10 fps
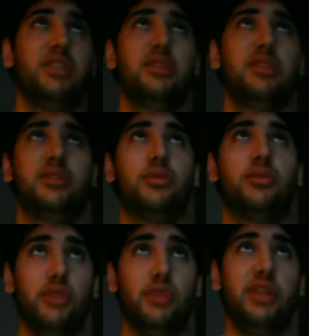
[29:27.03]

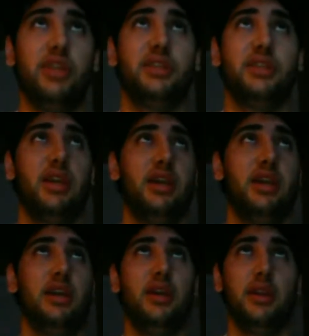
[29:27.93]
stories,
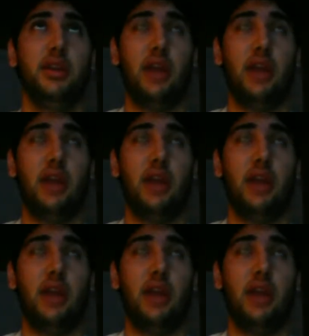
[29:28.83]
and